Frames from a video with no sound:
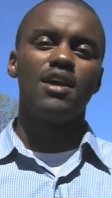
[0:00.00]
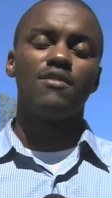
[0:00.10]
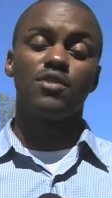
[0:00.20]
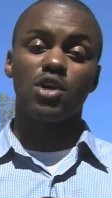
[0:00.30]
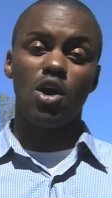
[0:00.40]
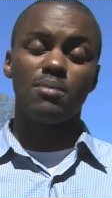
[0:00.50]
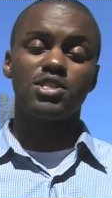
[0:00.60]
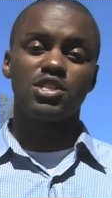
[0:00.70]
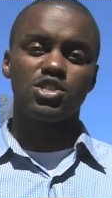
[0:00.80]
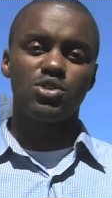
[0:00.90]
For the
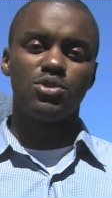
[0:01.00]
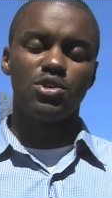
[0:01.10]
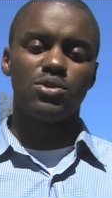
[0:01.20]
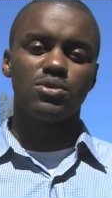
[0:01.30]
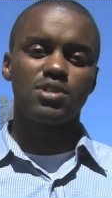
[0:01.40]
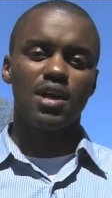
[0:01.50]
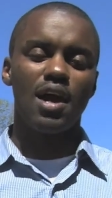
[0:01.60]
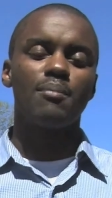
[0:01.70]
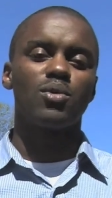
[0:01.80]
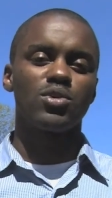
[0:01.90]
Almagest Student News,
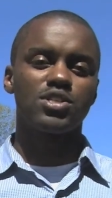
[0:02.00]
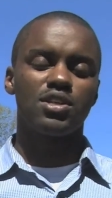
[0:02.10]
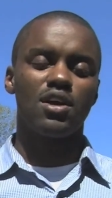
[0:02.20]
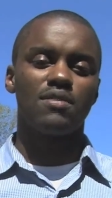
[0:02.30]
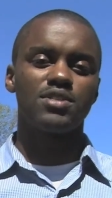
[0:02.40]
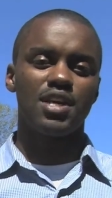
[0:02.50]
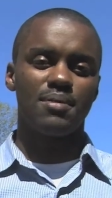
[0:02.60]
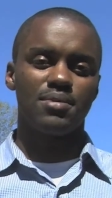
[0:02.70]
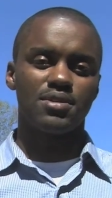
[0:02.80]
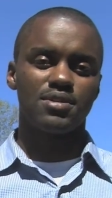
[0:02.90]
I'm Barishnikov
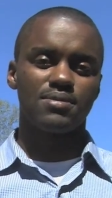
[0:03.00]
Chambers.